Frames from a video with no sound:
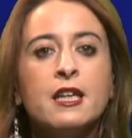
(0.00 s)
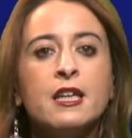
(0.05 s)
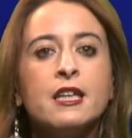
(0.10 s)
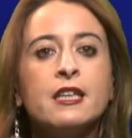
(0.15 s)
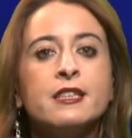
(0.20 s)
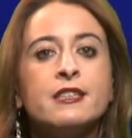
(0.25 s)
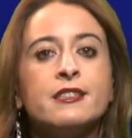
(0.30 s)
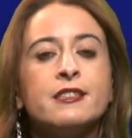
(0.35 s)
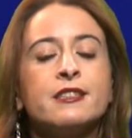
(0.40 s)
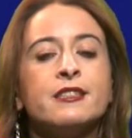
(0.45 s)

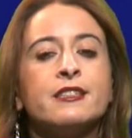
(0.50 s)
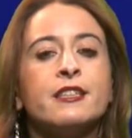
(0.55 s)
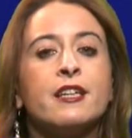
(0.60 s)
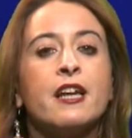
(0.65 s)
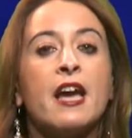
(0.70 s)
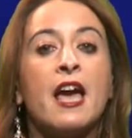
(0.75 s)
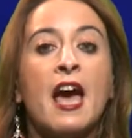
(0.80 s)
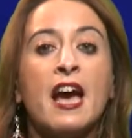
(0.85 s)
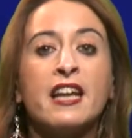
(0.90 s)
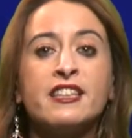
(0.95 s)
It is in
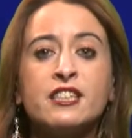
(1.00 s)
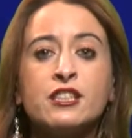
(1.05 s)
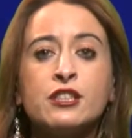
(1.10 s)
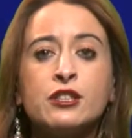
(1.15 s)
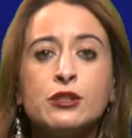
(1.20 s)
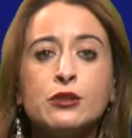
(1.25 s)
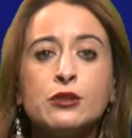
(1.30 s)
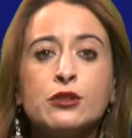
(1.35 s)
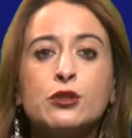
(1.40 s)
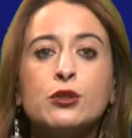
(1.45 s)
their
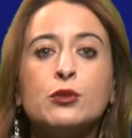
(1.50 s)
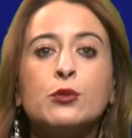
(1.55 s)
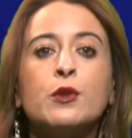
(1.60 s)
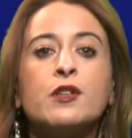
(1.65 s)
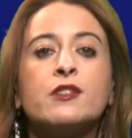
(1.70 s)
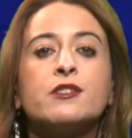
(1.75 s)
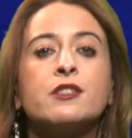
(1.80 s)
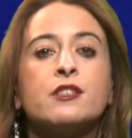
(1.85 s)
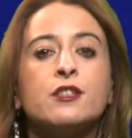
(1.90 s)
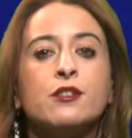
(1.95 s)
attitude
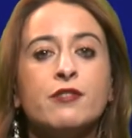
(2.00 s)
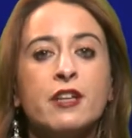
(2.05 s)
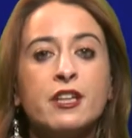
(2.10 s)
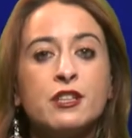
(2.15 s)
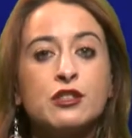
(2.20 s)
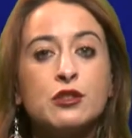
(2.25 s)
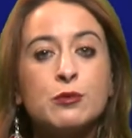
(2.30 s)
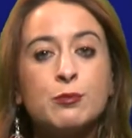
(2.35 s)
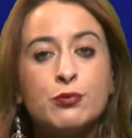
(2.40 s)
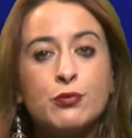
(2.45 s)
towards
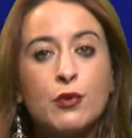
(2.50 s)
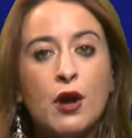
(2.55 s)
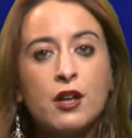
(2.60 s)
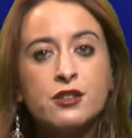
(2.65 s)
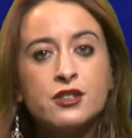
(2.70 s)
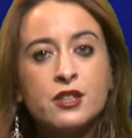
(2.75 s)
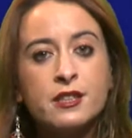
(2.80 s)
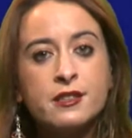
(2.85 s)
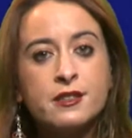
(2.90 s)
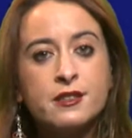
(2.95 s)
innovation
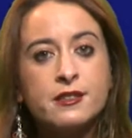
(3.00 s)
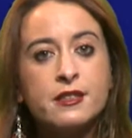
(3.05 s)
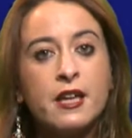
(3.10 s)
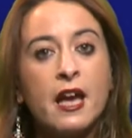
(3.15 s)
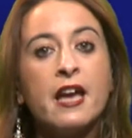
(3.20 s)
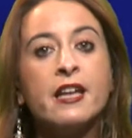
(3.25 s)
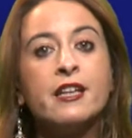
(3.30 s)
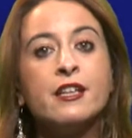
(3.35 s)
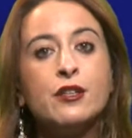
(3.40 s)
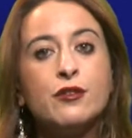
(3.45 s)
projects
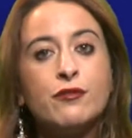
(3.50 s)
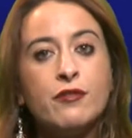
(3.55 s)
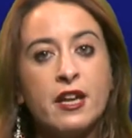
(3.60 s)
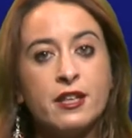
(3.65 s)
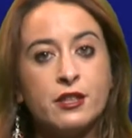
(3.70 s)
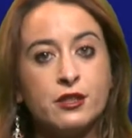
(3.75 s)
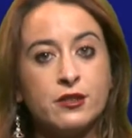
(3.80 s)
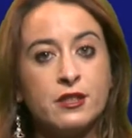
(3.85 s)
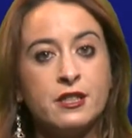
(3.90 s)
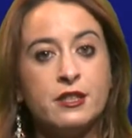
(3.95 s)
and
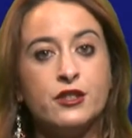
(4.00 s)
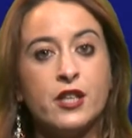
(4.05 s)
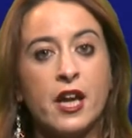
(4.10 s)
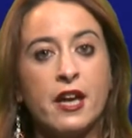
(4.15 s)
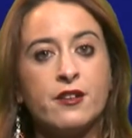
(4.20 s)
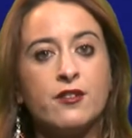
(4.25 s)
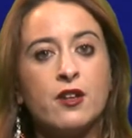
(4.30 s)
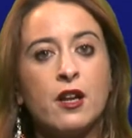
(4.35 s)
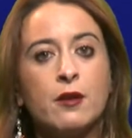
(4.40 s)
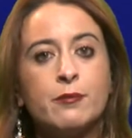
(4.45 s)
innovation in
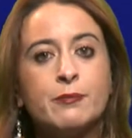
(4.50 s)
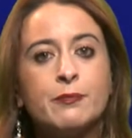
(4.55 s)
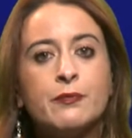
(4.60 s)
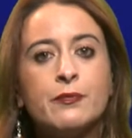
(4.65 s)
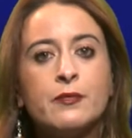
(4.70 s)
general.